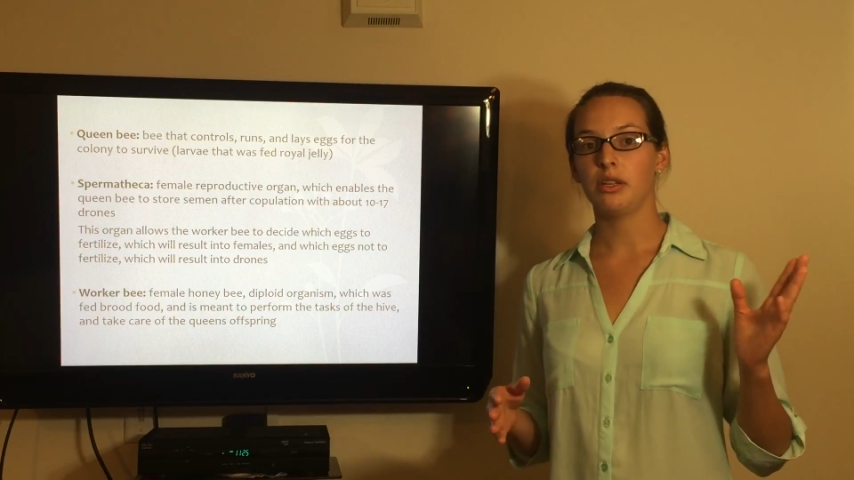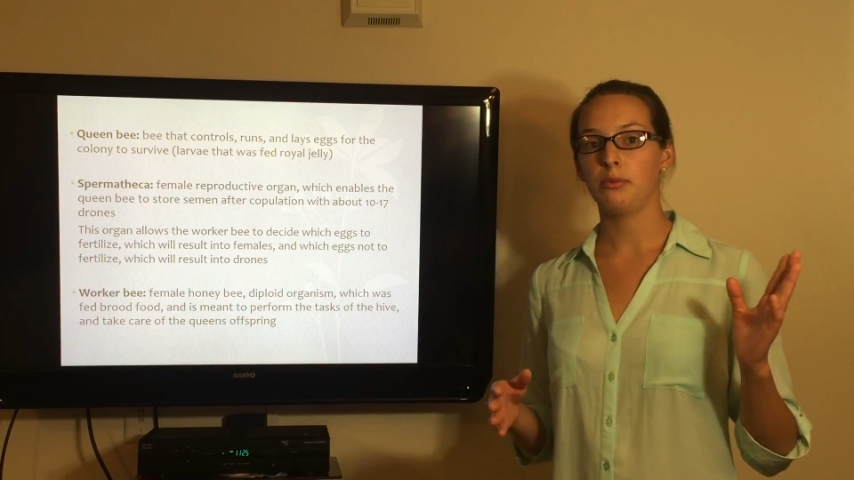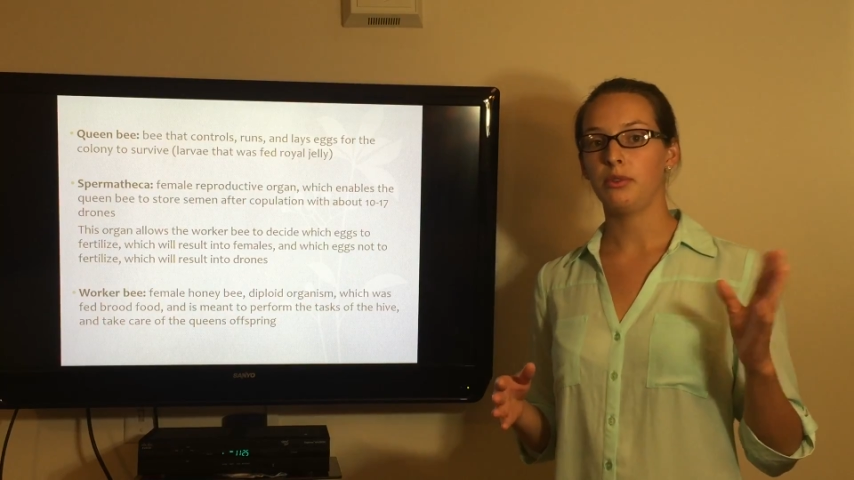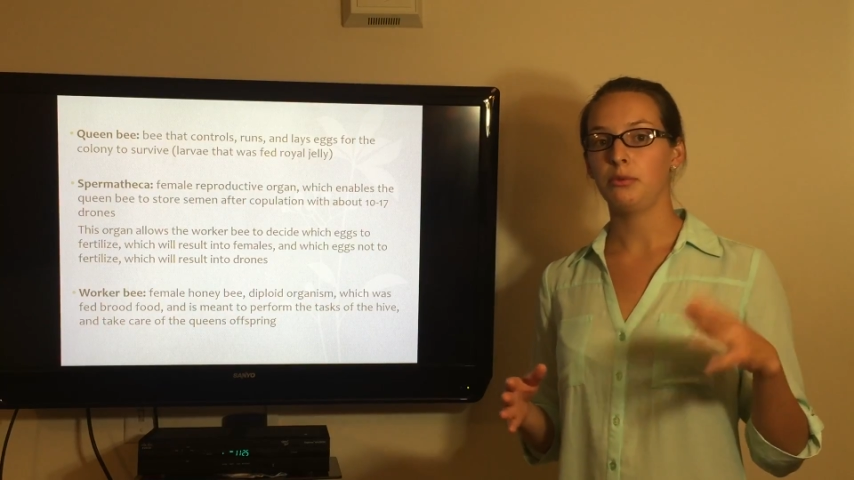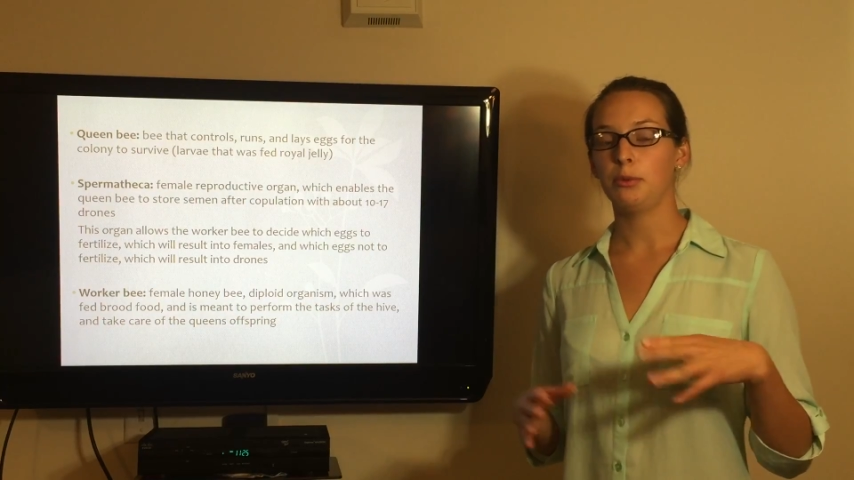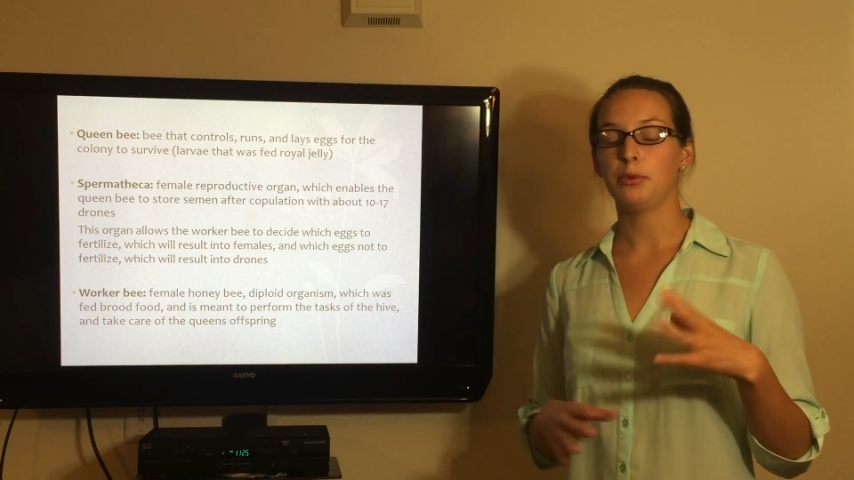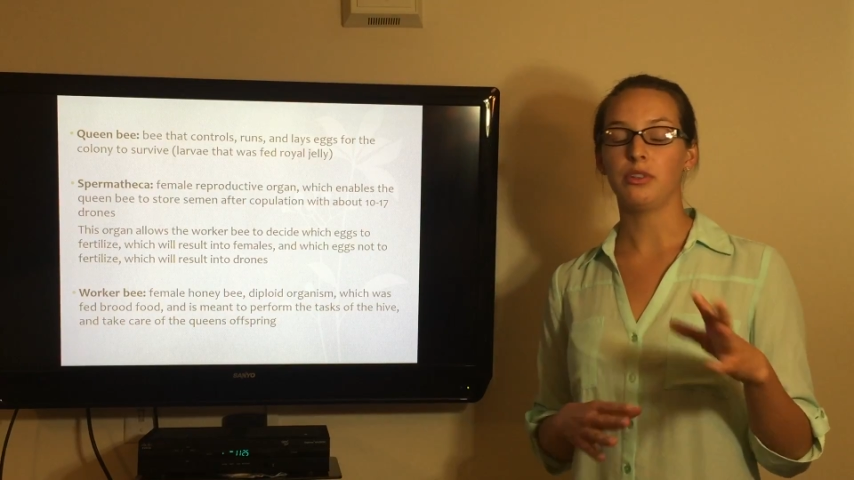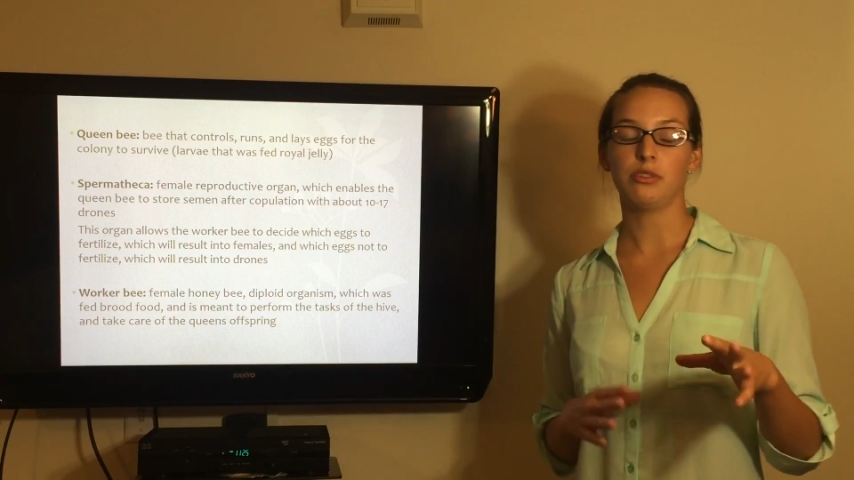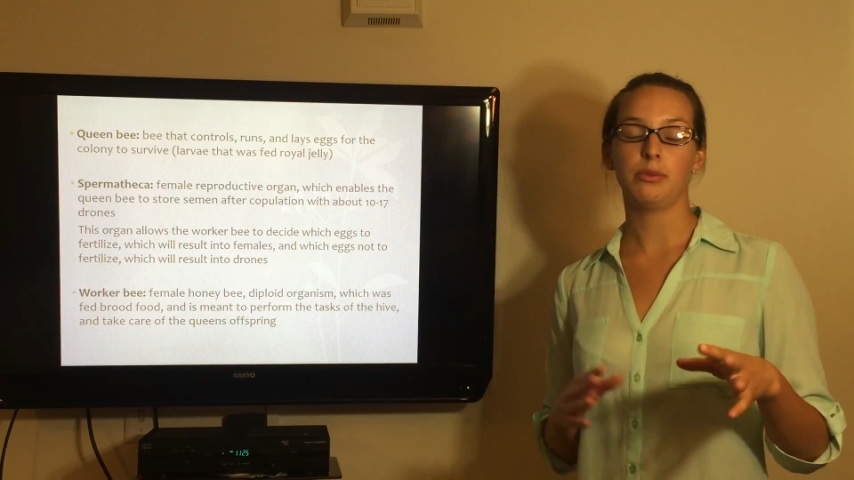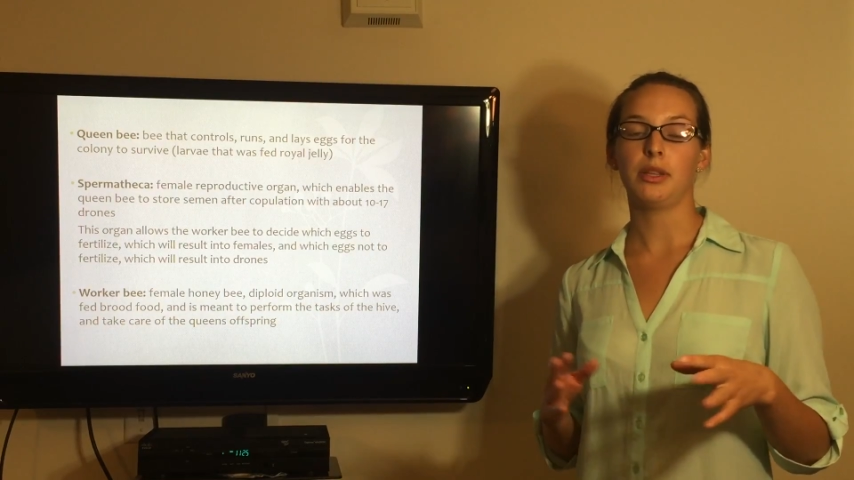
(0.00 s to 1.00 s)
It will
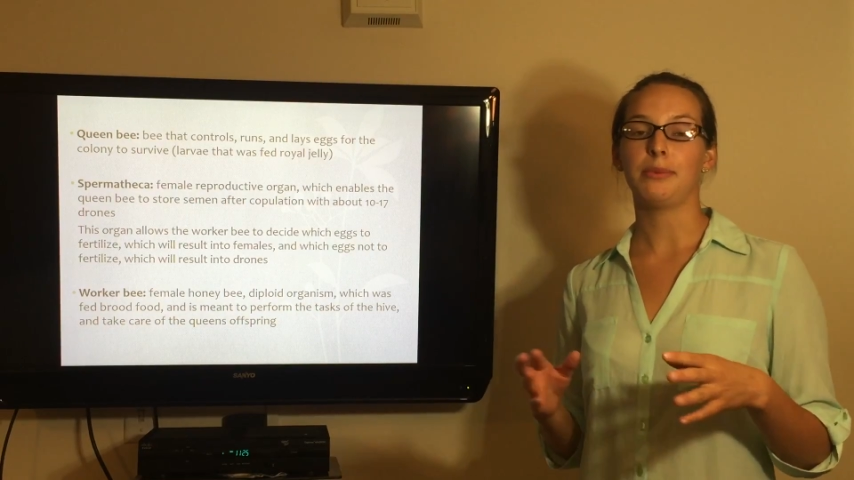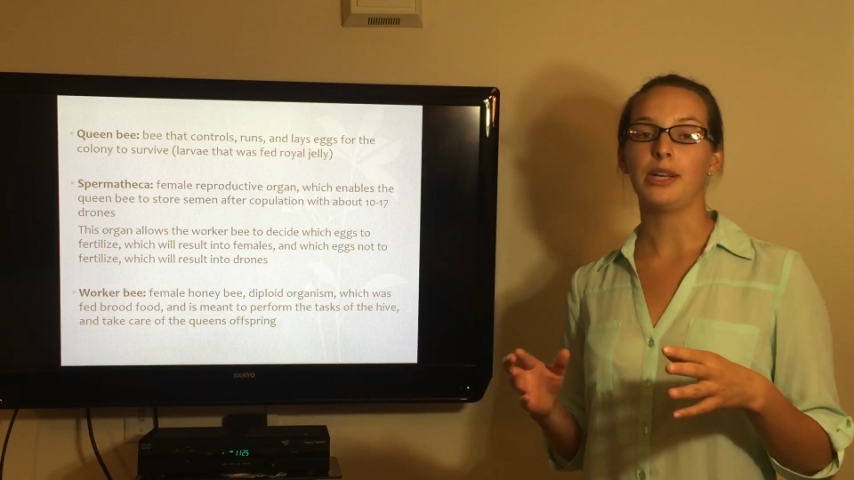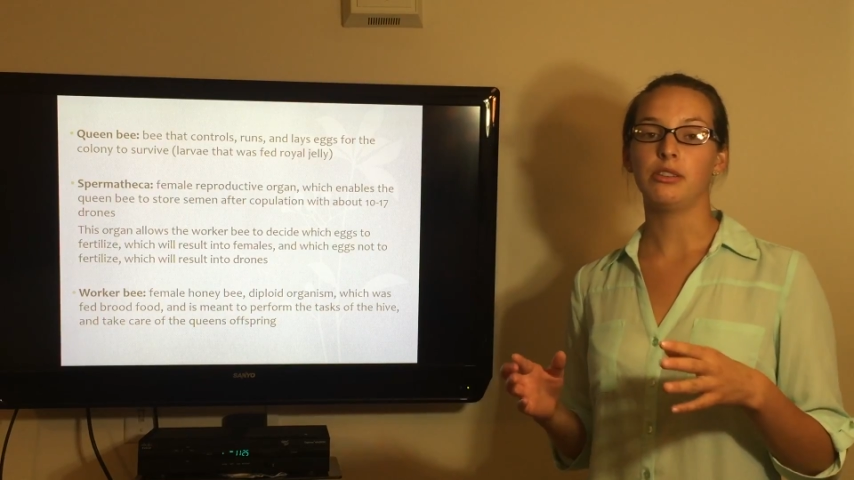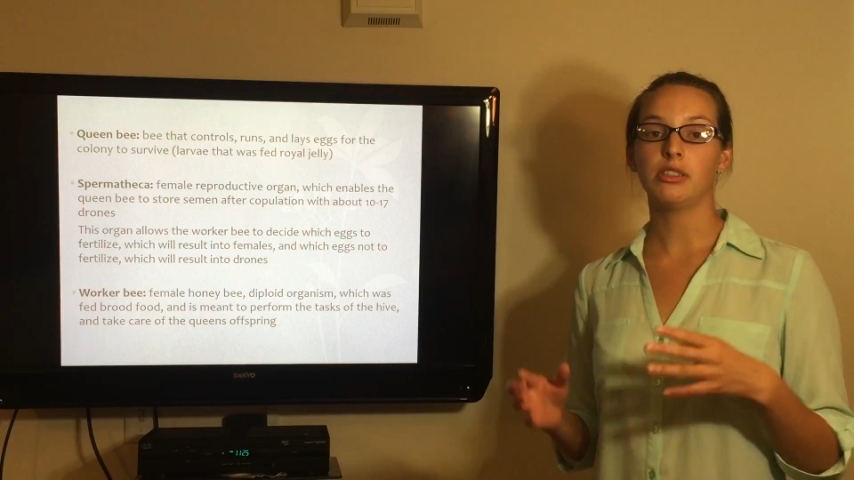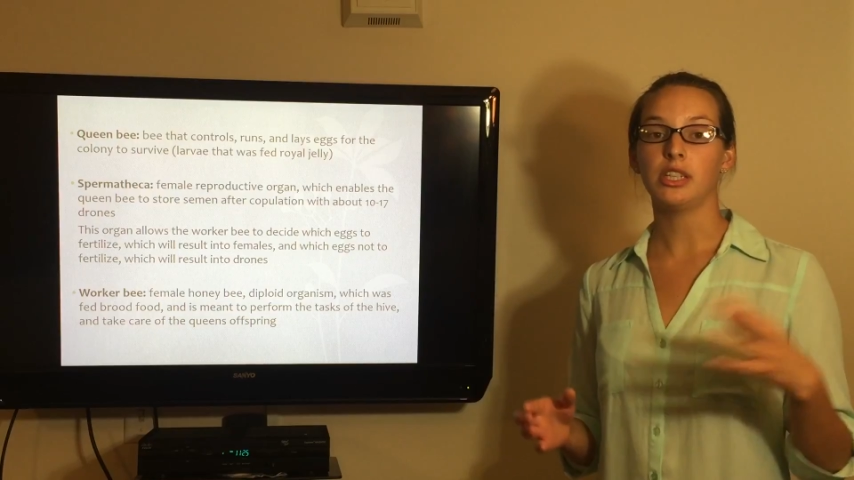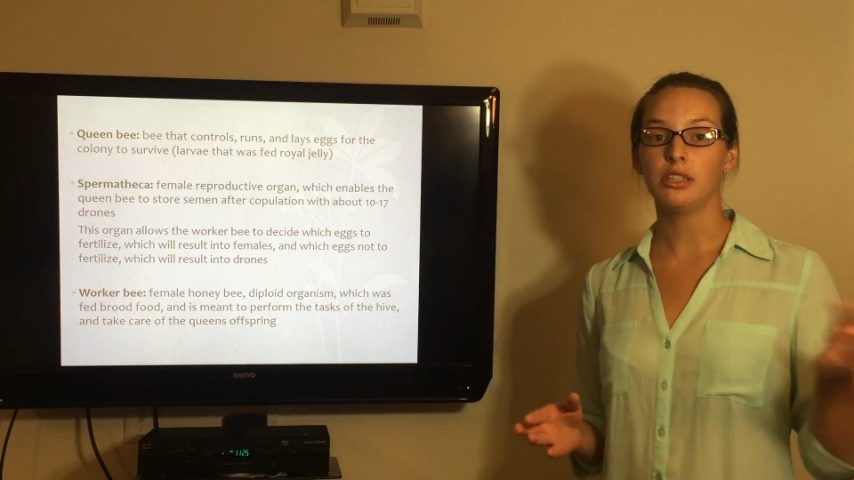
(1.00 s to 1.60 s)
reproduce with about